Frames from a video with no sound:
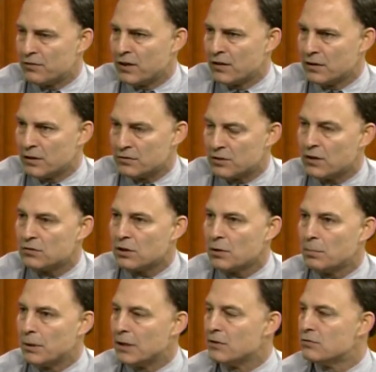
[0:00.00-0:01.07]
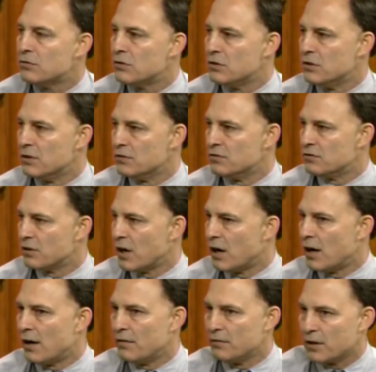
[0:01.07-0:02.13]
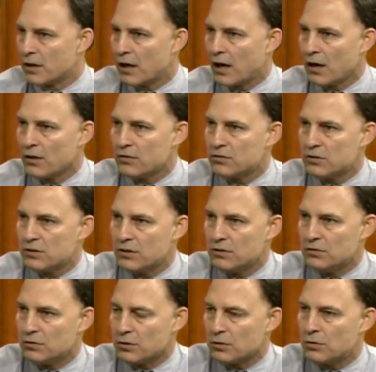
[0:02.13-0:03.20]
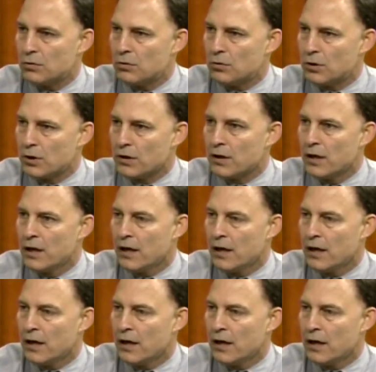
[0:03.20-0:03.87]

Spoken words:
essentially begins to dissolve the collagen in your cord